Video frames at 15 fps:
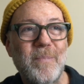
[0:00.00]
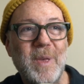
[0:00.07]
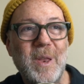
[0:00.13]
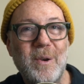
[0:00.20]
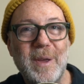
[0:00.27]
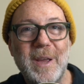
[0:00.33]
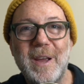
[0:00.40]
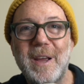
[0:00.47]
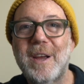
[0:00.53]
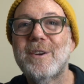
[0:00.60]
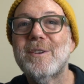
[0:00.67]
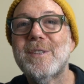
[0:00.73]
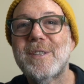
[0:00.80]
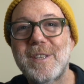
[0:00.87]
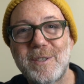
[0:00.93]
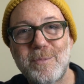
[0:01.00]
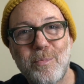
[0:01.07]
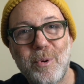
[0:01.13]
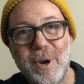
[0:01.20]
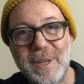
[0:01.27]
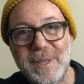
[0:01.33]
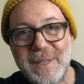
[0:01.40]
here's this
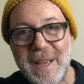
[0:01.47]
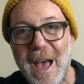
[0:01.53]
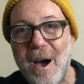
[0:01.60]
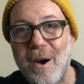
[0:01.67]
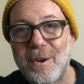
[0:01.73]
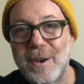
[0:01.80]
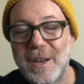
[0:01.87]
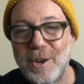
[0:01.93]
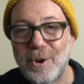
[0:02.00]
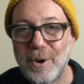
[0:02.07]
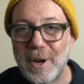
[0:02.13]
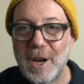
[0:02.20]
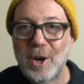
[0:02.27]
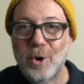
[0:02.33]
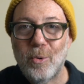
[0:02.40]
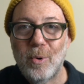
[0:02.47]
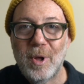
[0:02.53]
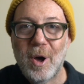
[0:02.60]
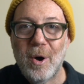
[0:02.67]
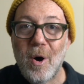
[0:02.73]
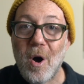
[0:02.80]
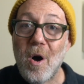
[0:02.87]
pretty sound and your ear will
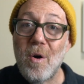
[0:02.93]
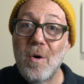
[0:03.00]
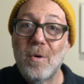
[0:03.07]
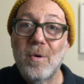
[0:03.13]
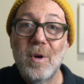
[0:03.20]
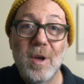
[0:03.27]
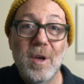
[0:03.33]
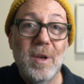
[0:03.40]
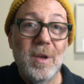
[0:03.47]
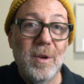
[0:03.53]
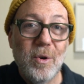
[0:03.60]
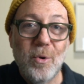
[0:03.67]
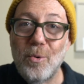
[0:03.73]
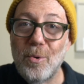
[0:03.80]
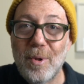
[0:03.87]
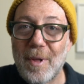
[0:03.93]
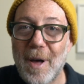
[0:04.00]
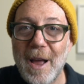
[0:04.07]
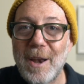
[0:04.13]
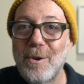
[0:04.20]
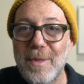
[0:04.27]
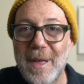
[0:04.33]
go, oh, cool,
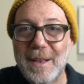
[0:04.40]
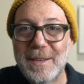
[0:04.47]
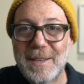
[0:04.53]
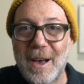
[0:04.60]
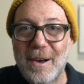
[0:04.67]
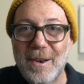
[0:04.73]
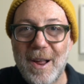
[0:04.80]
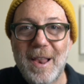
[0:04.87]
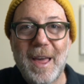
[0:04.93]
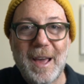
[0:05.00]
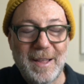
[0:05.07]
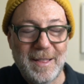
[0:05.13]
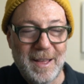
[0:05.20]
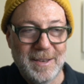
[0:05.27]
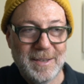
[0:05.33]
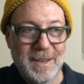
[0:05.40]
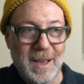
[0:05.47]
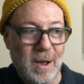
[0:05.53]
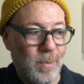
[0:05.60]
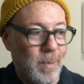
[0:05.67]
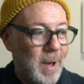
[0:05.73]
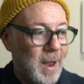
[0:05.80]
I know that sound. I like that
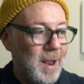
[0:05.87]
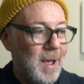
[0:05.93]
sound. But